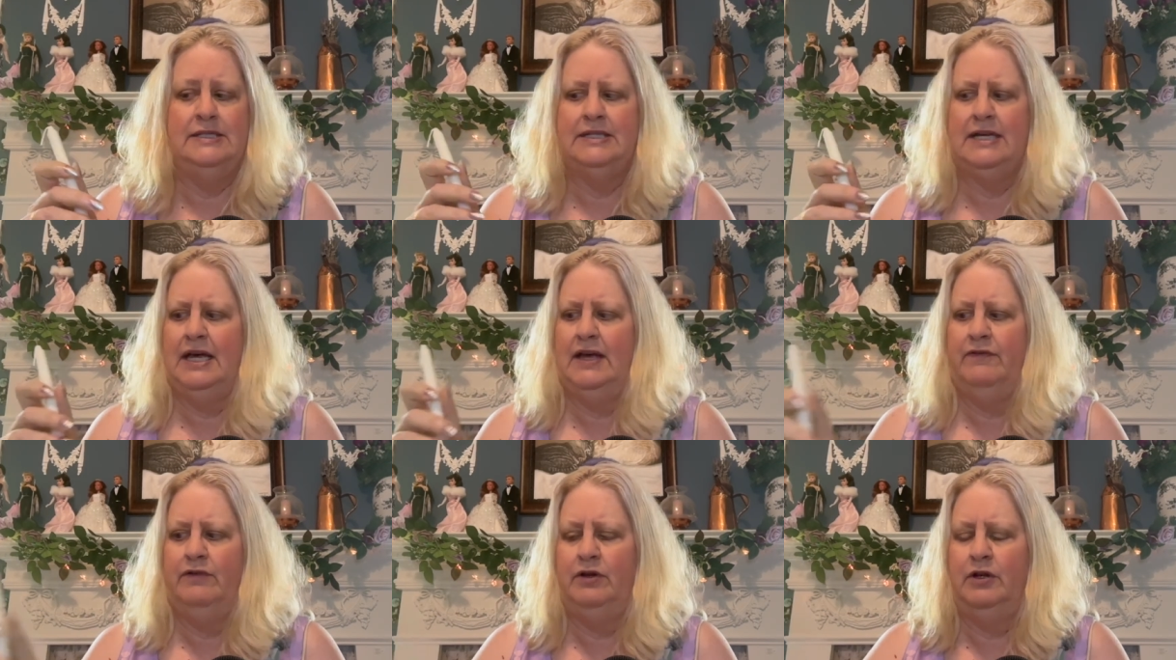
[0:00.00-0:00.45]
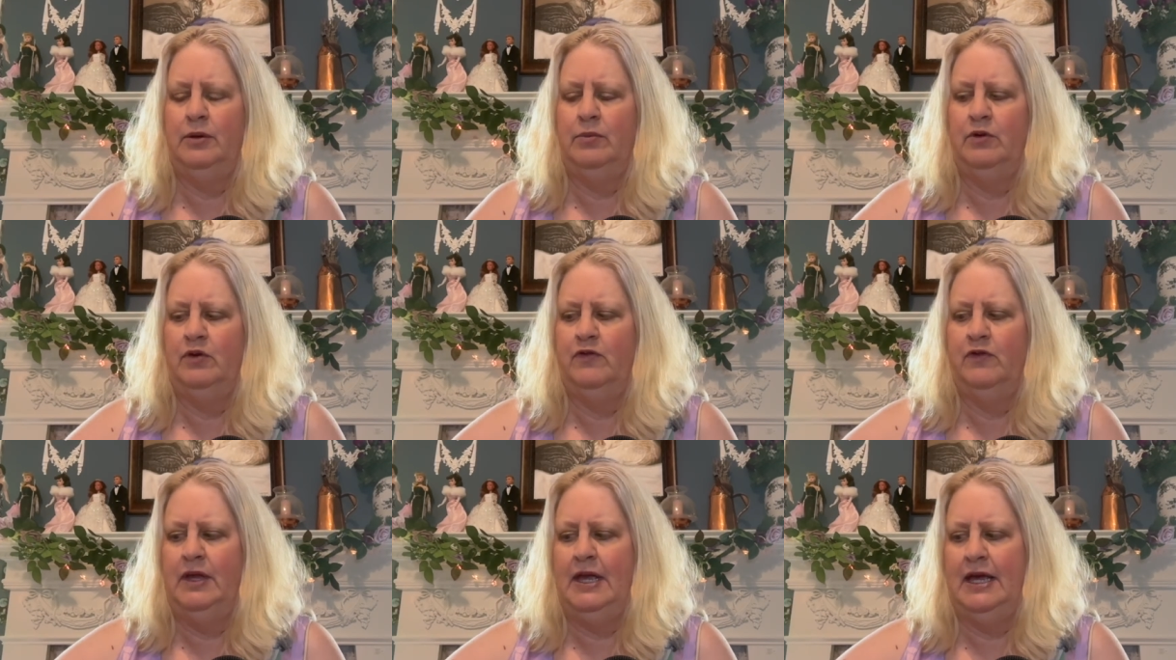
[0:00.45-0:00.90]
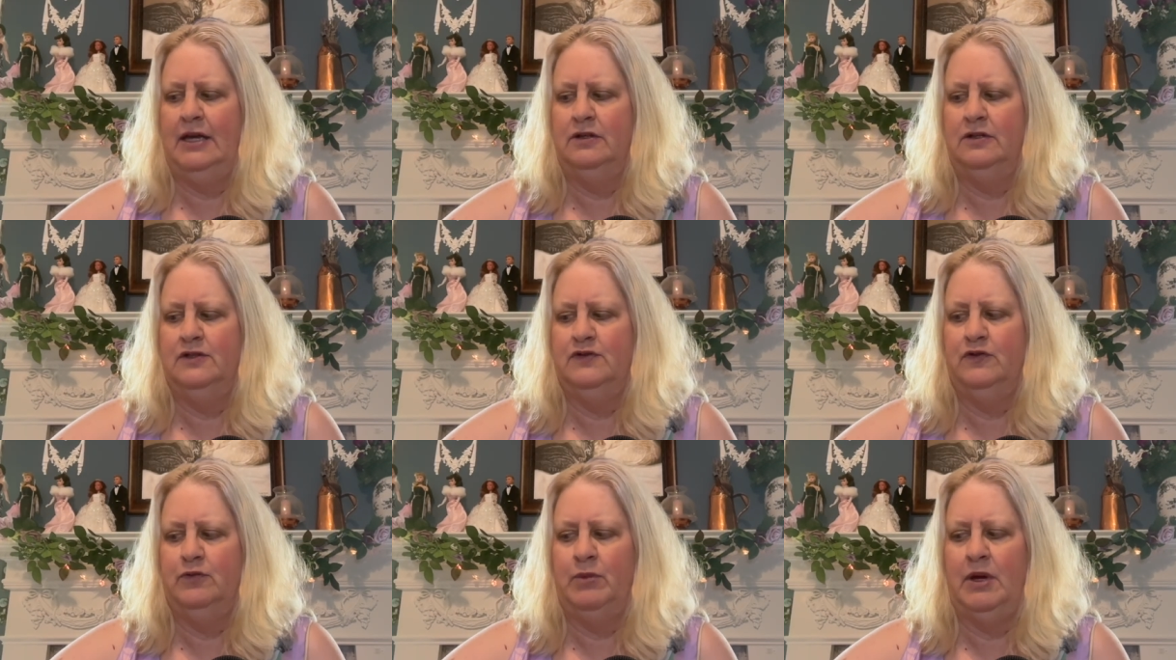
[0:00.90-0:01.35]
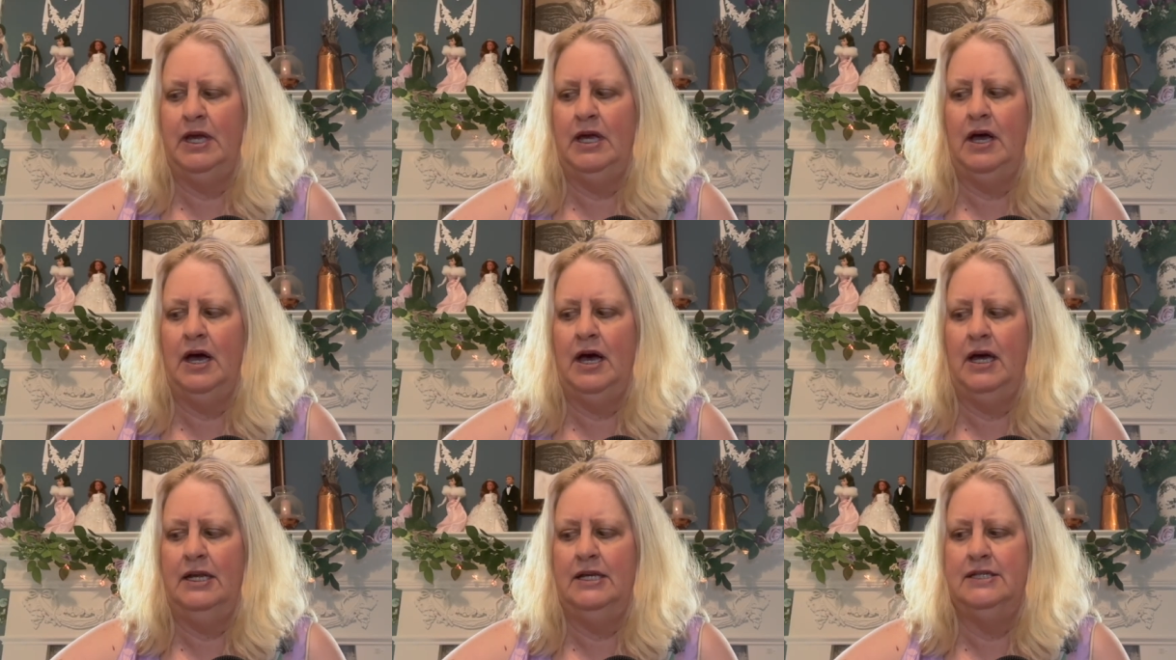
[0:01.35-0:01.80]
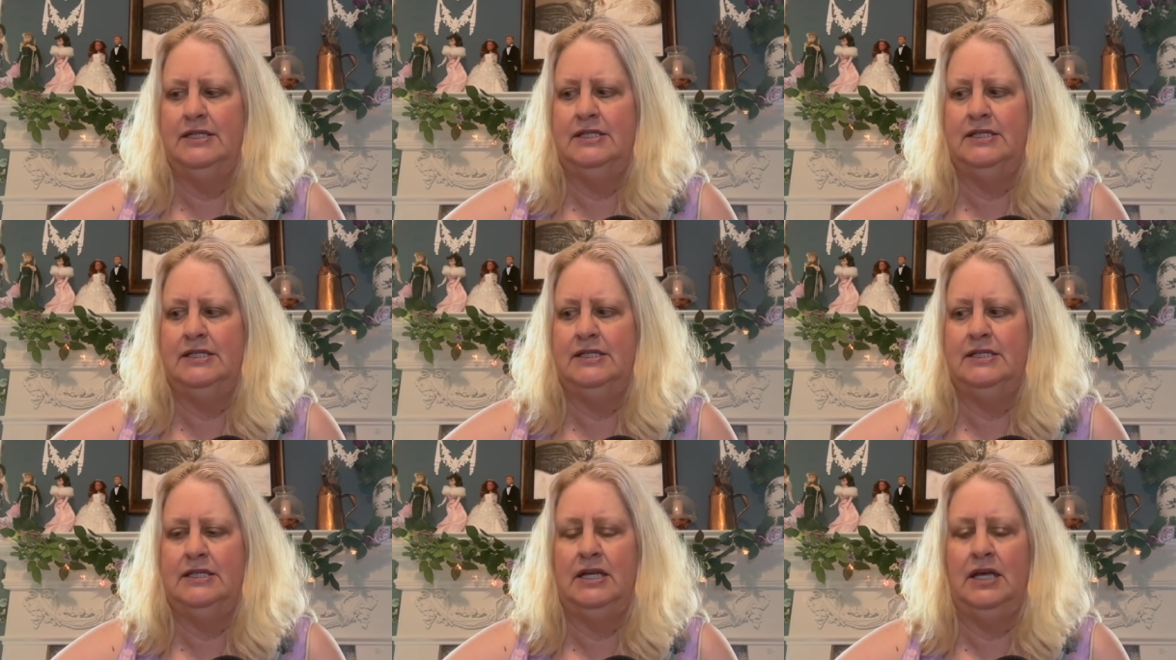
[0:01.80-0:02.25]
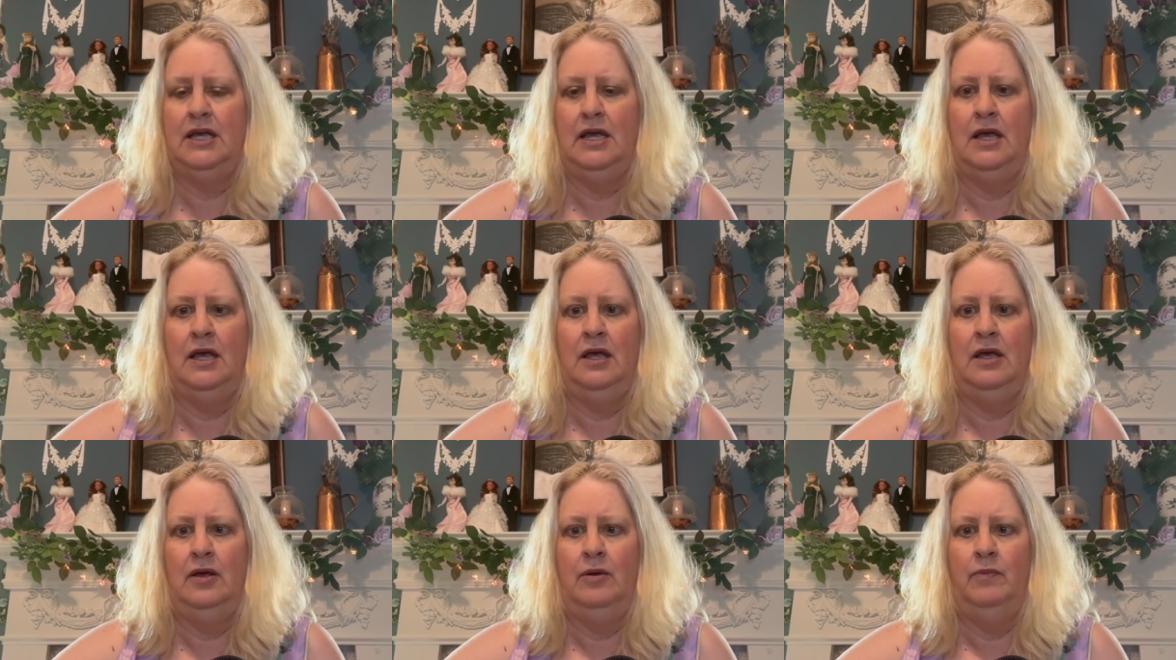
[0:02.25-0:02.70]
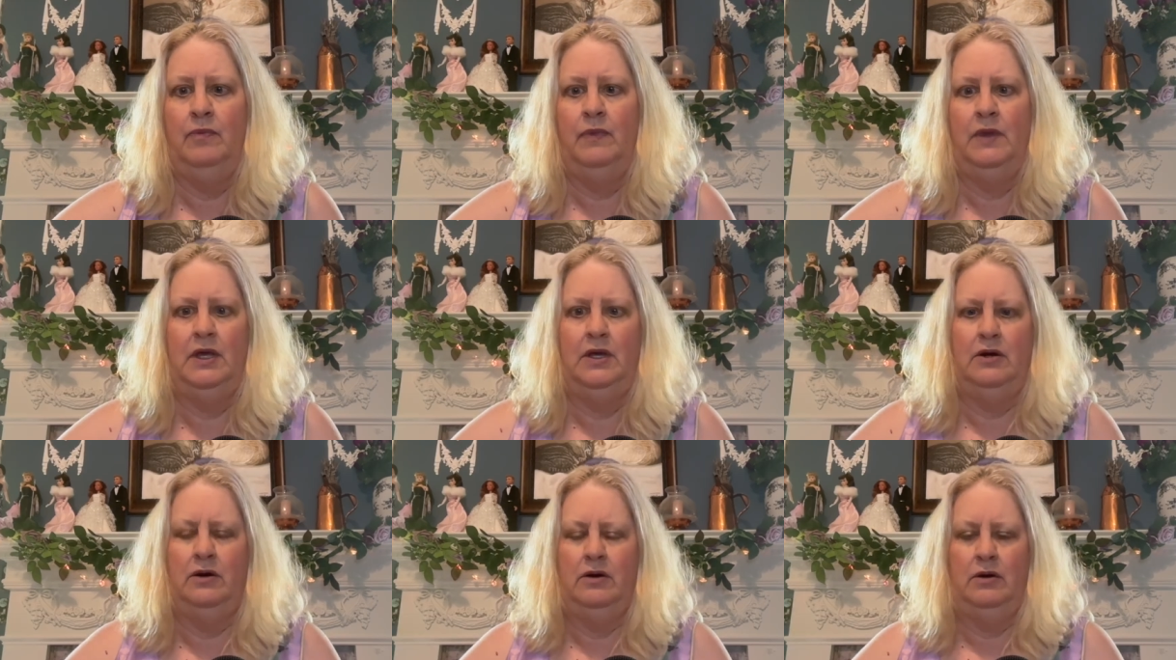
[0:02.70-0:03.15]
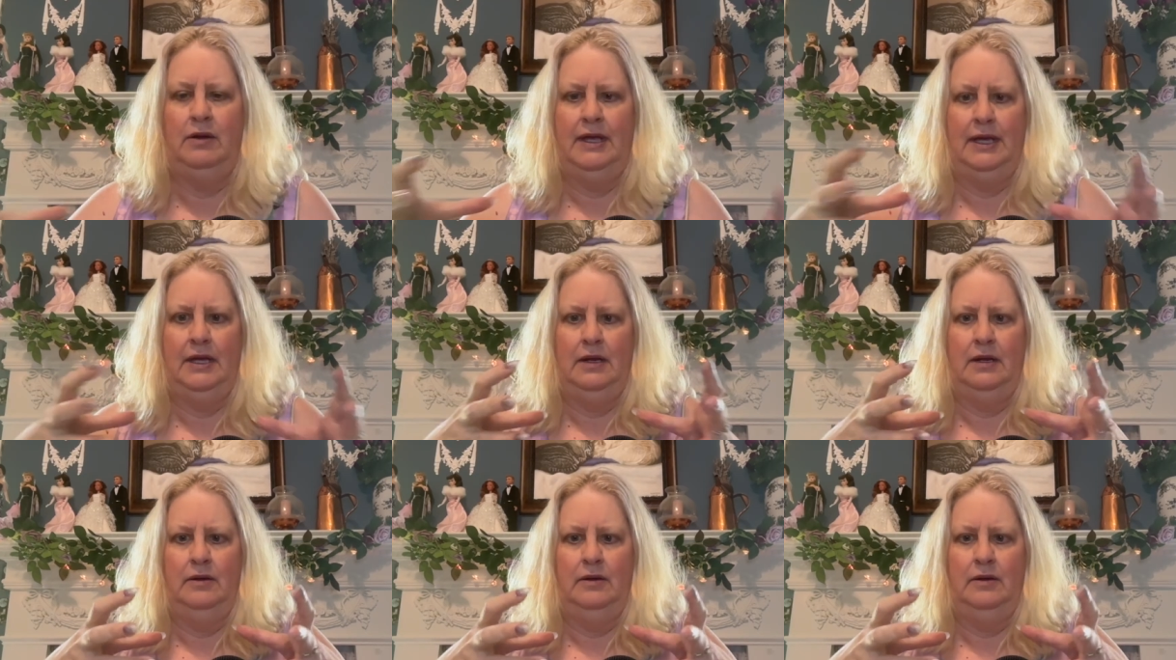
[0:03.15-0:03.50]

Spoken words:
I have a number of candles for my goddess that are like